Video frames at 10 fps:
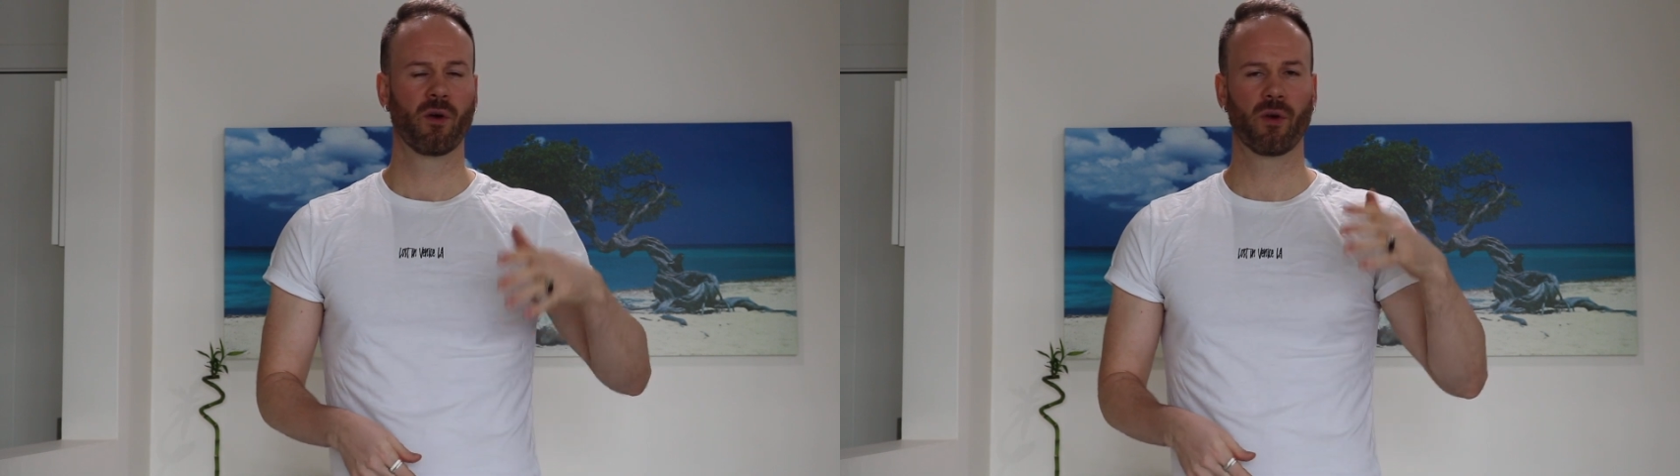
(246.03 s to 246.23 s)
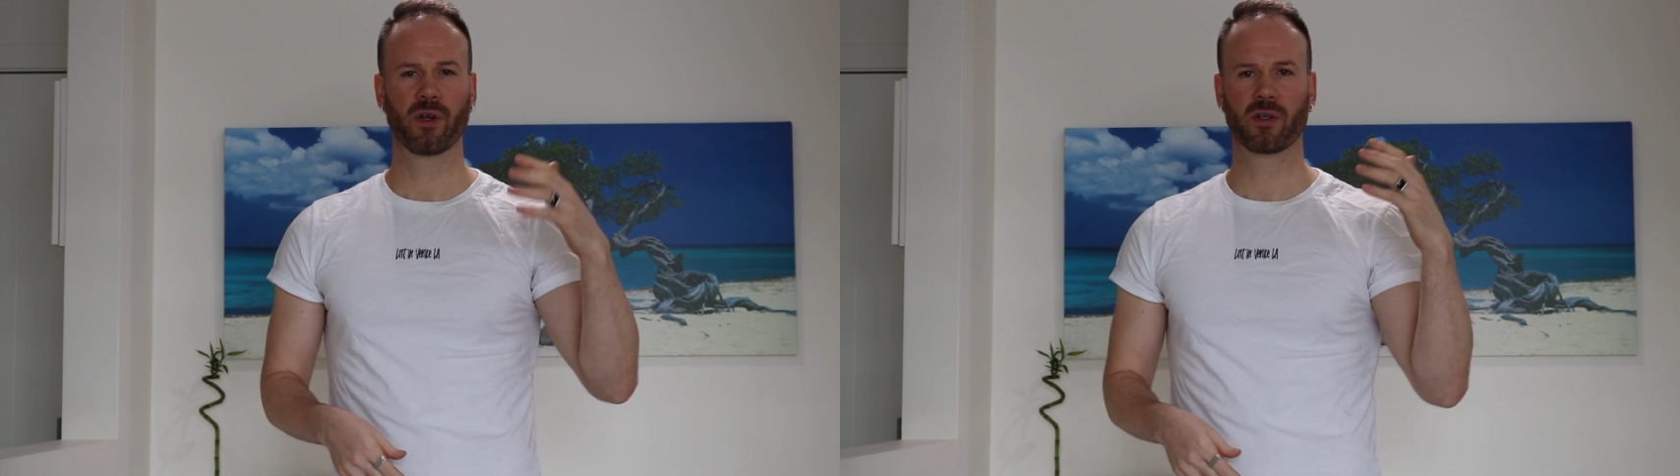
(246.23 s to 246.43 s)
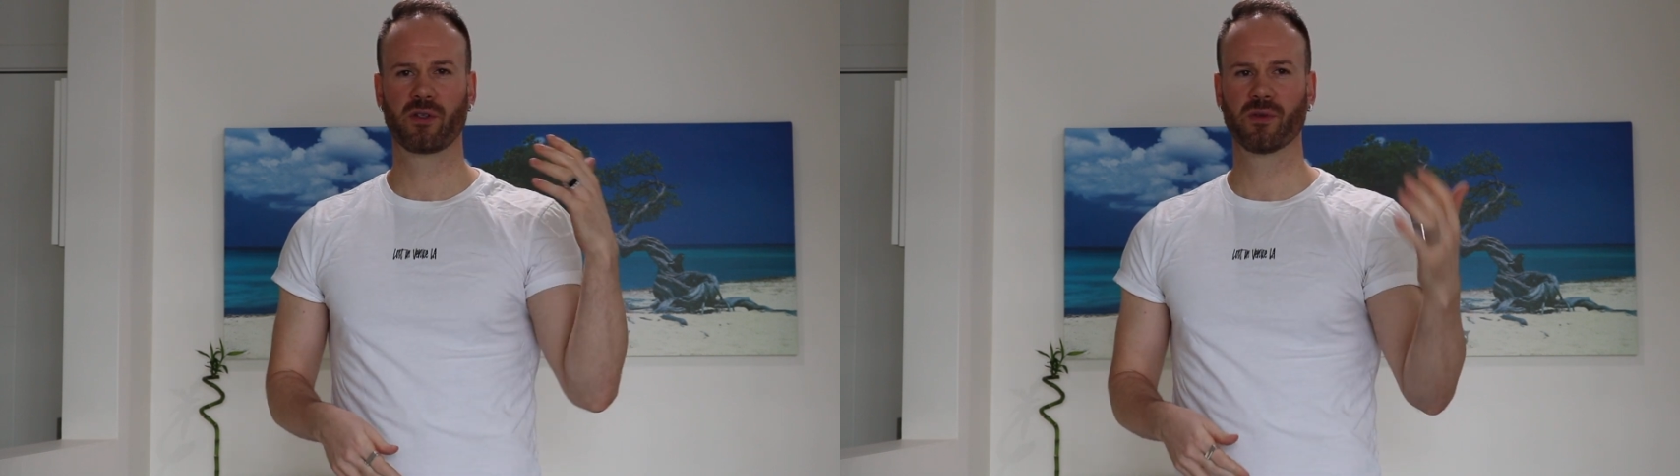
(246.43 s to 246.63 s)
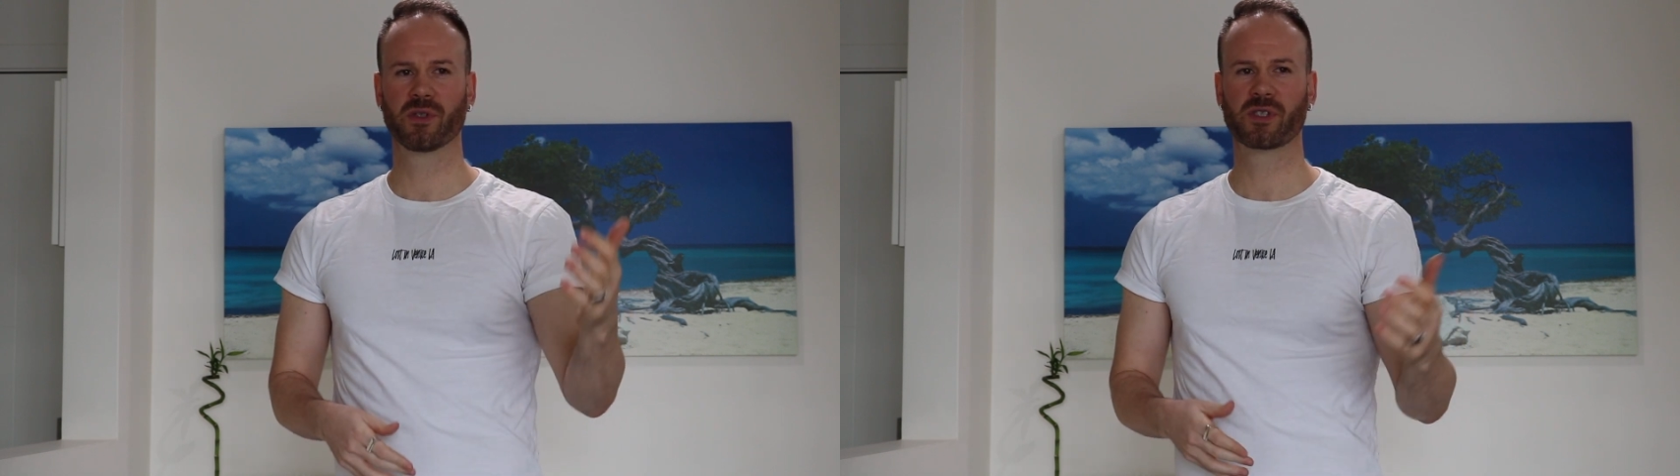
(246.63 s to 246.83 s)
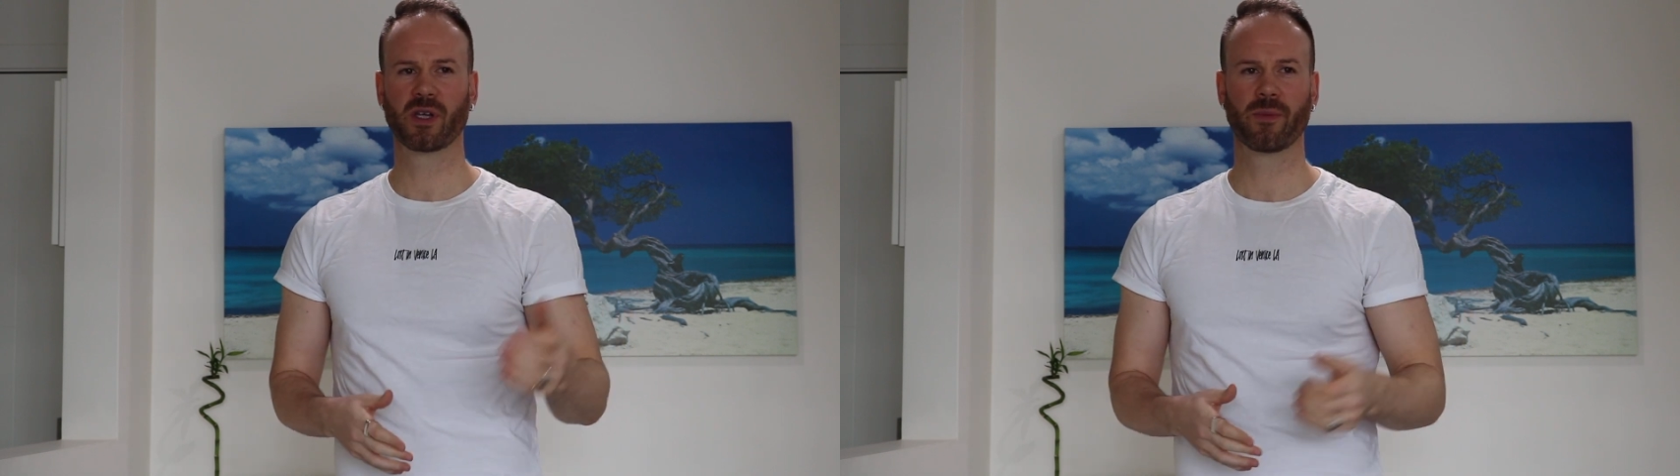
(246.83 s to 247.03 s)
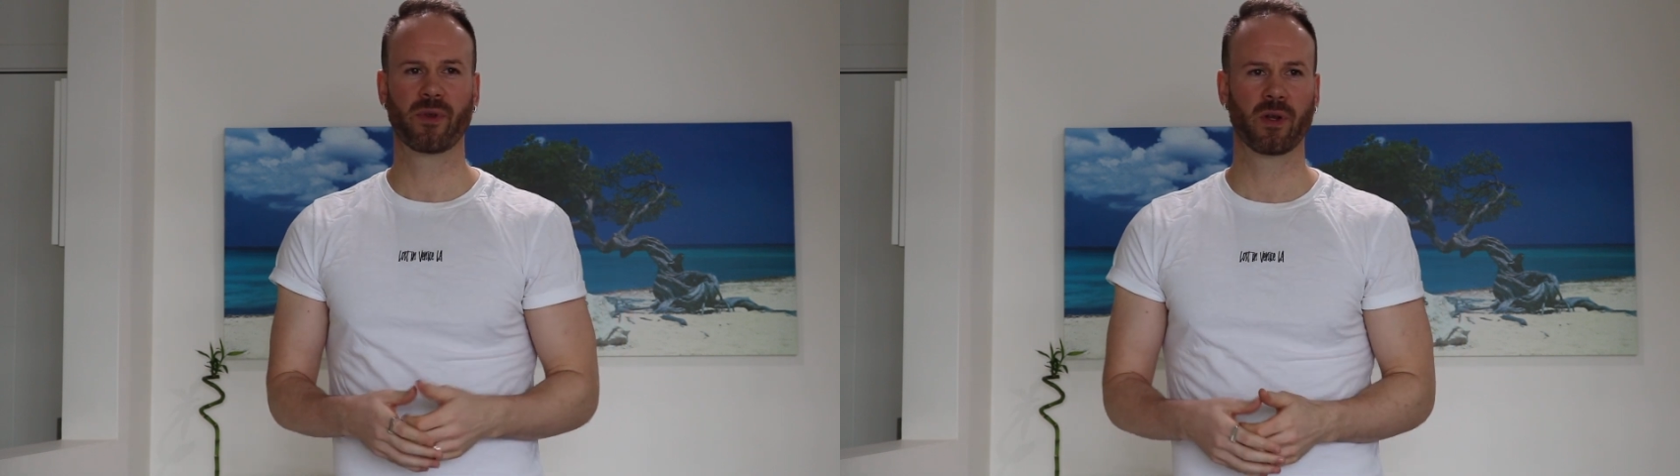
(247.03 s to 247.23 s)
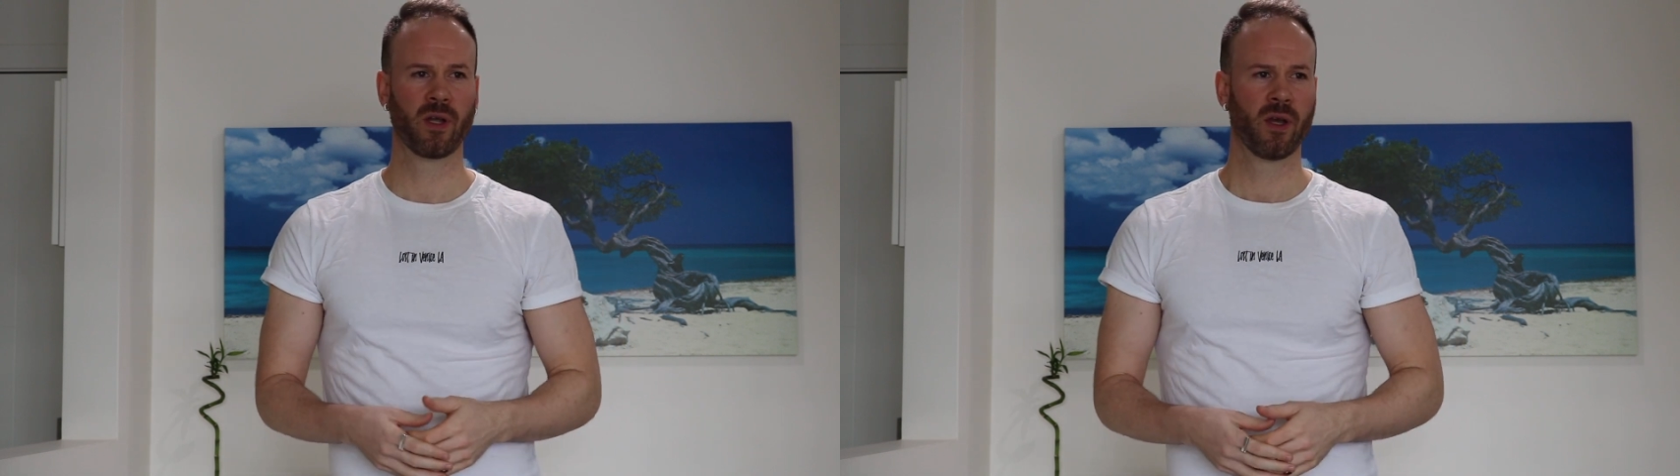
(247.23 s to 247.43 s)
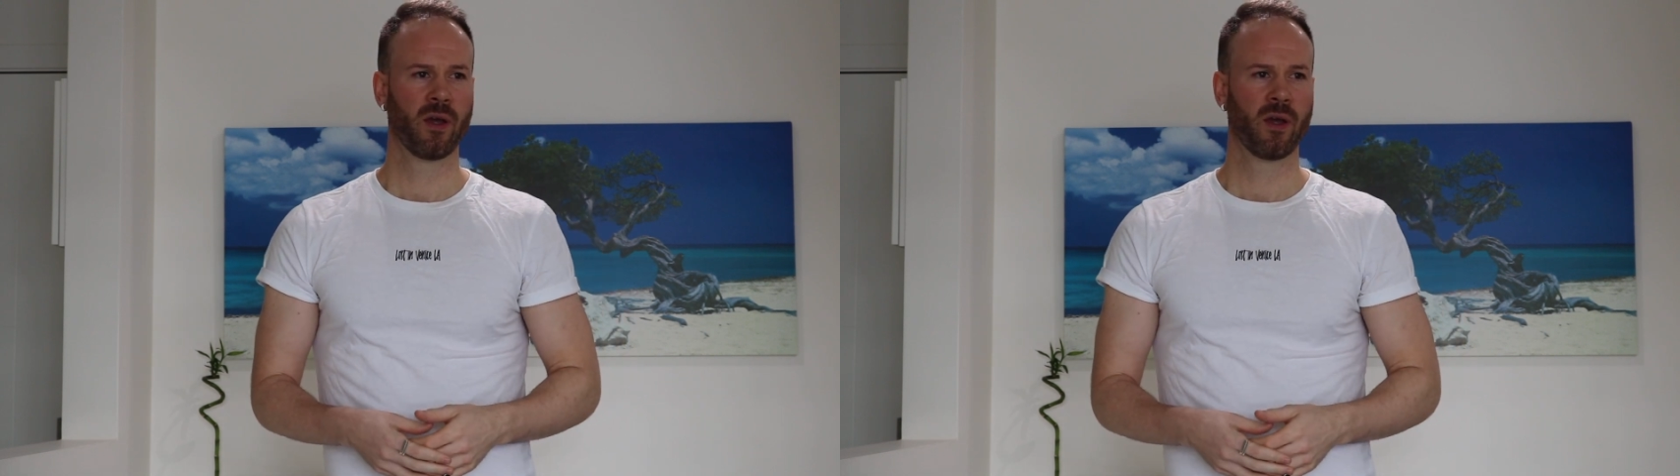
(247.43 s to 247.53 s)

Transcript: or you're doing something